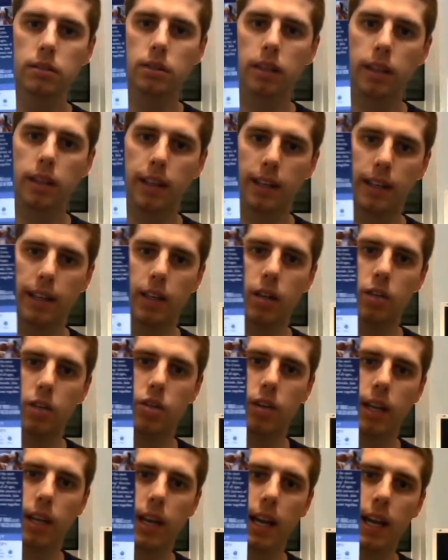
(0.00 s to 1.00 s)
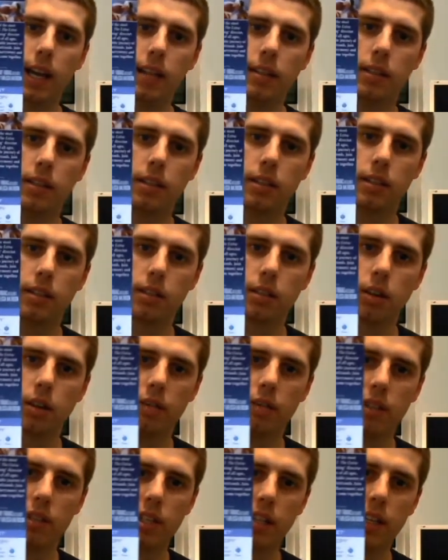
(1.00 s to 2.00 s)
that the closer it gets,
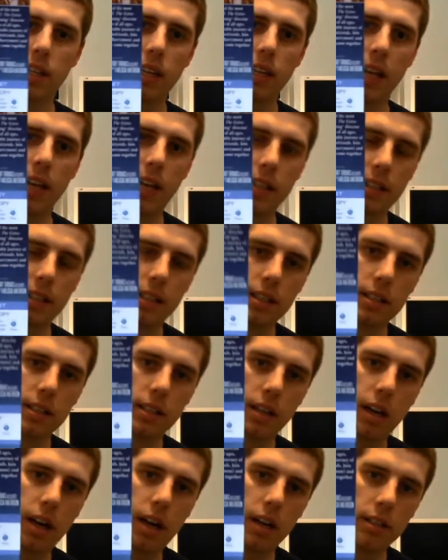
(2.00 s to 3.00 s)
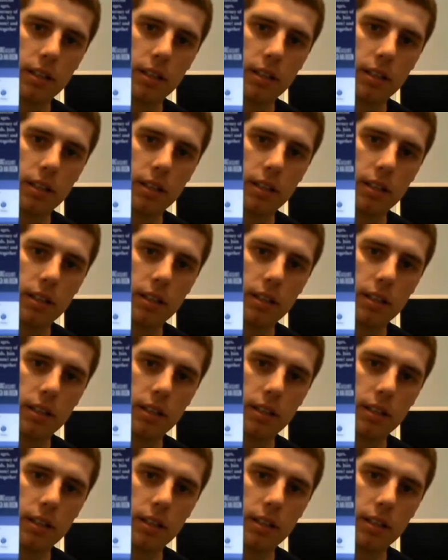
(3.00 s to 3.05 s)
obviously the letters aren't